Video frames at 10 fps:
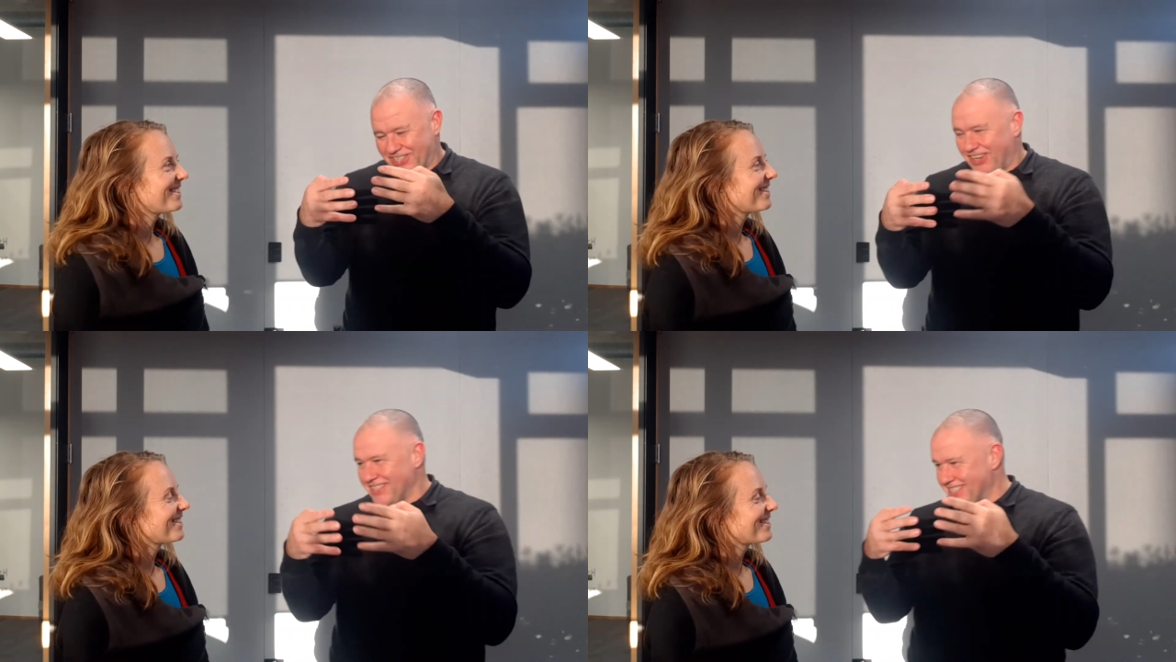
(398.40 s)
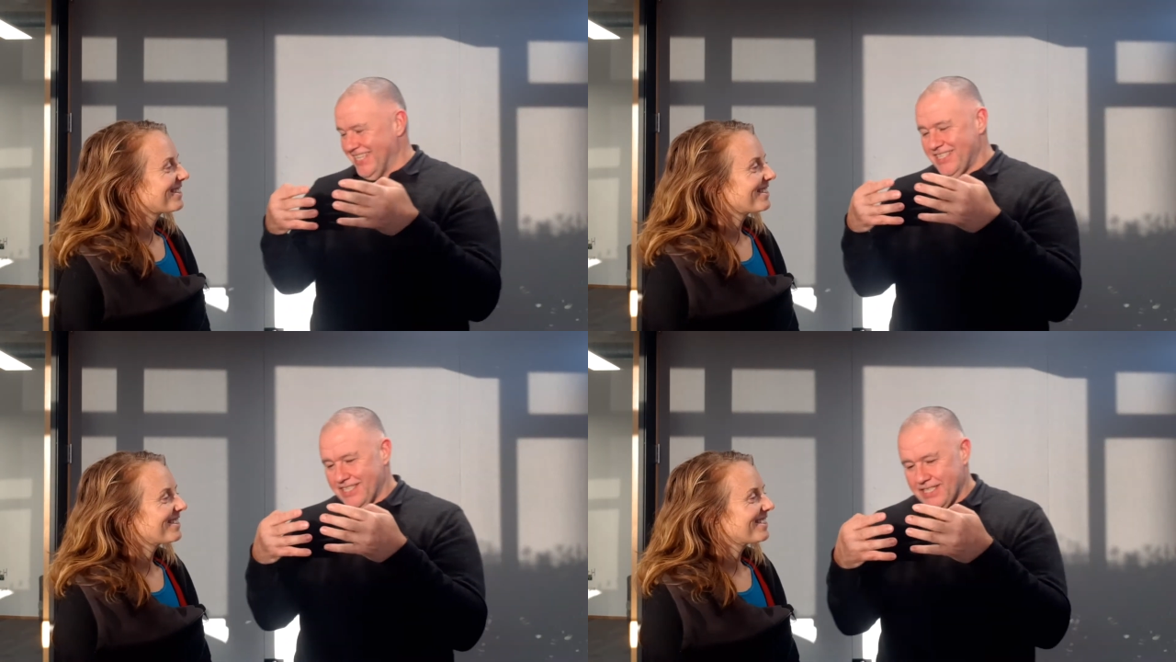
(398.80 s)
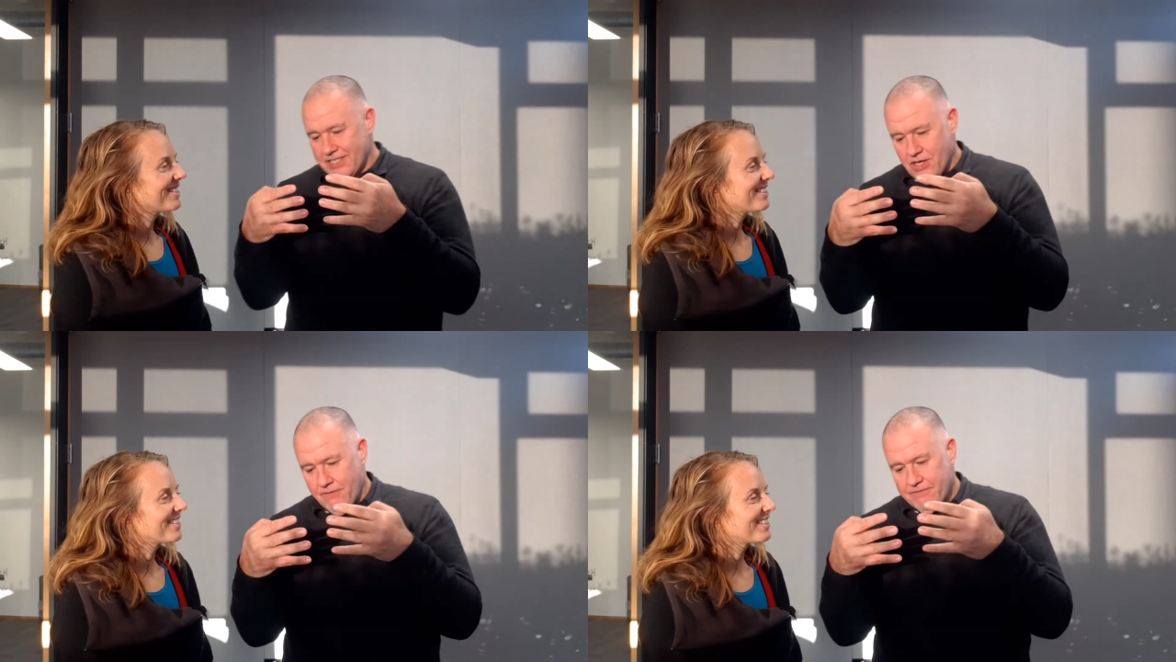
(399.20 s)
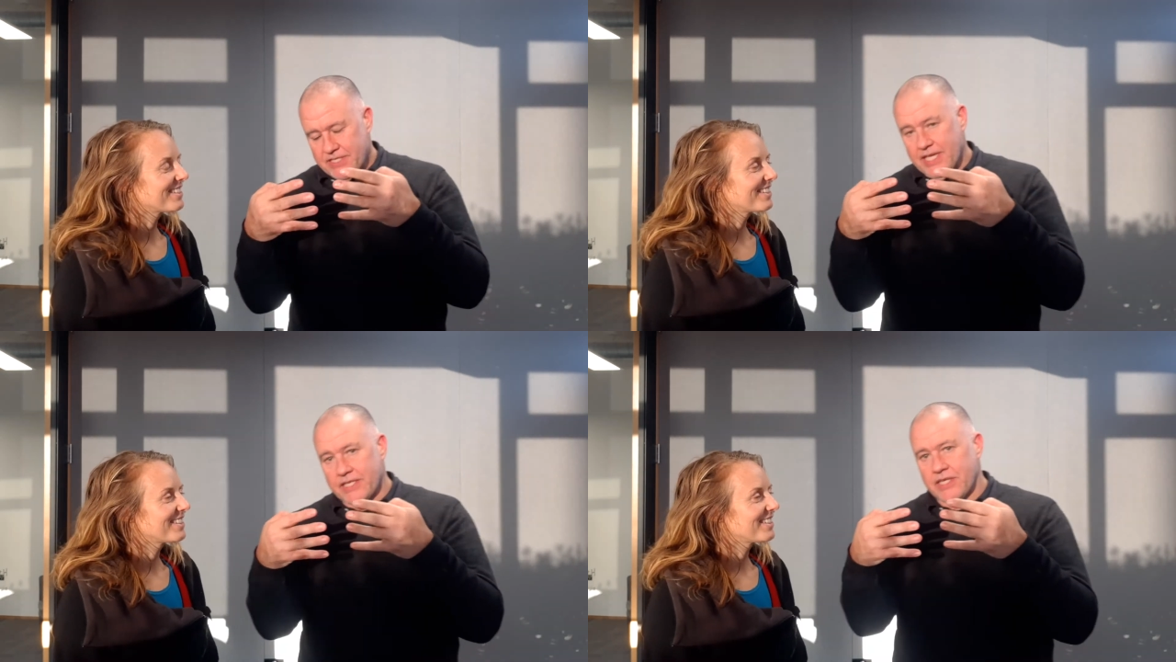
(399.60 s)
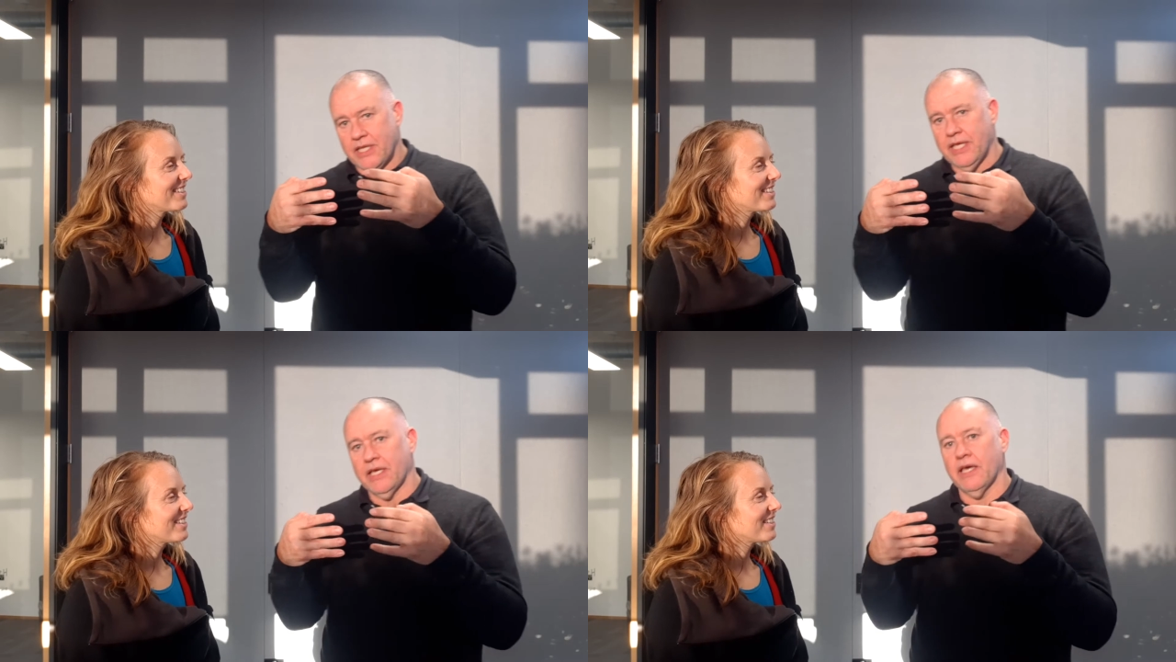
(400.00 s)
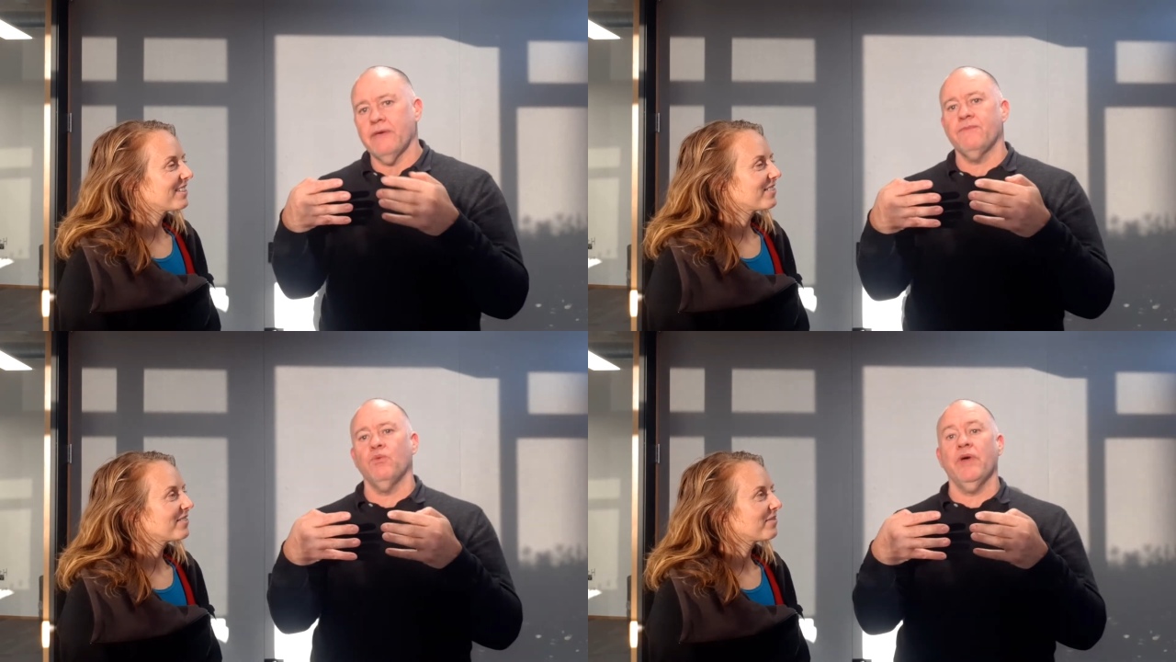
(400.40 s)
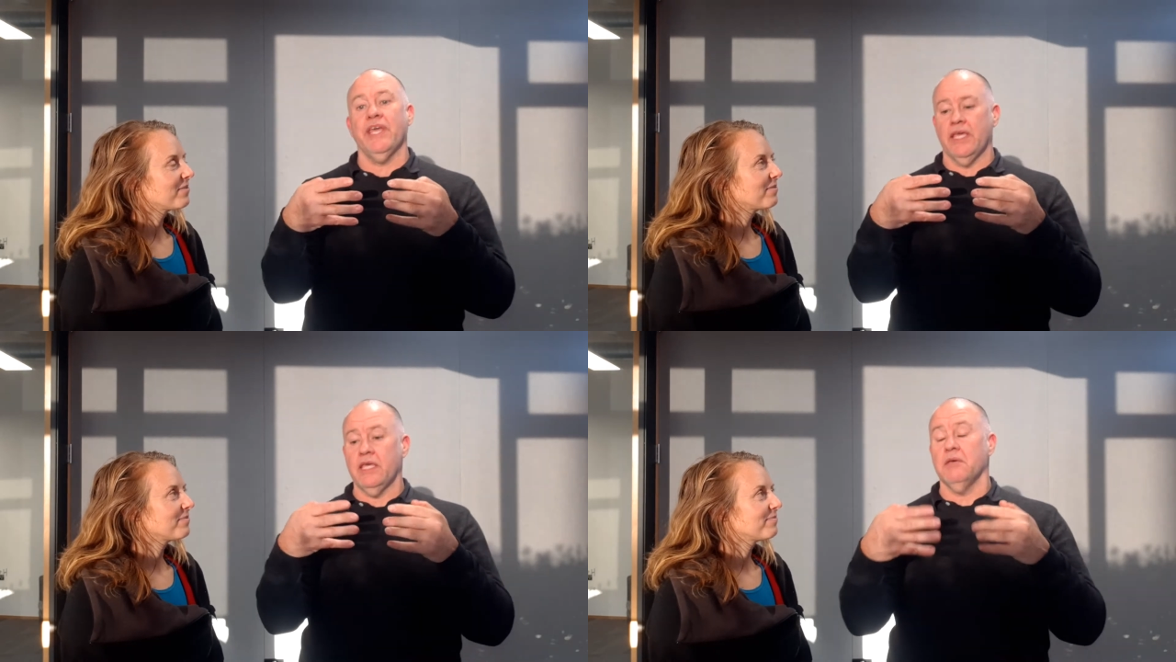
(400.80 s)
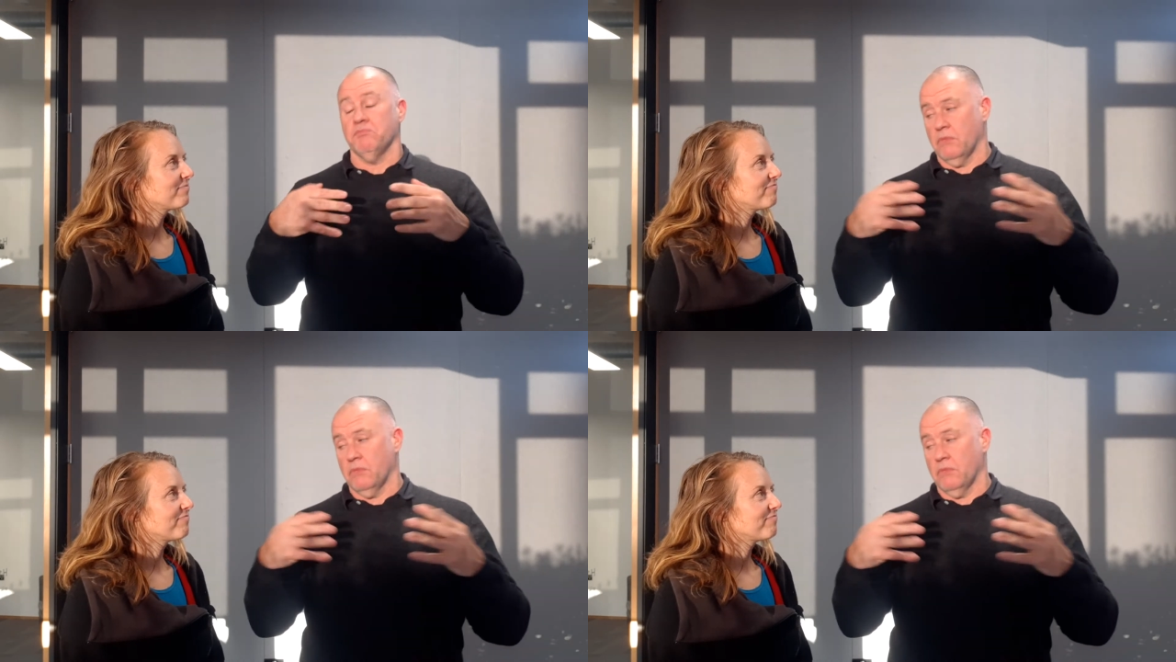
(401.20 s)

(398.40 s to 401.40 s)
Speaker 1: ties into this conversation here. If we,